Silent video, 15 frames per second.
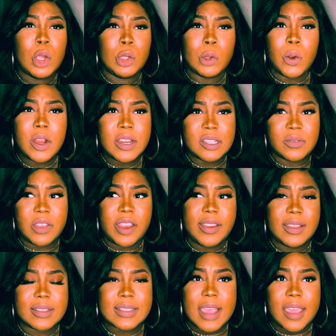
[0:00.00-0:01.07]
Lauren is
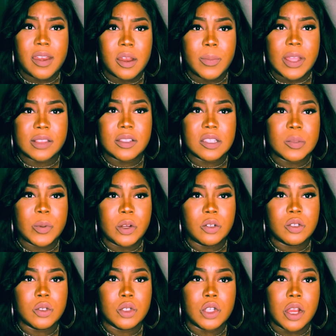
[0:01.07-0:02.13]
very excited about this
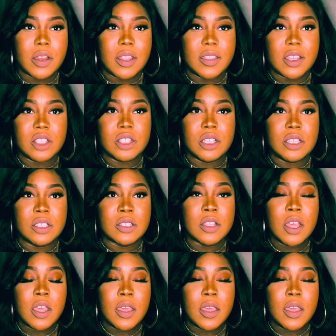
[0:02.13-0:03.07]
spiritual journey that she's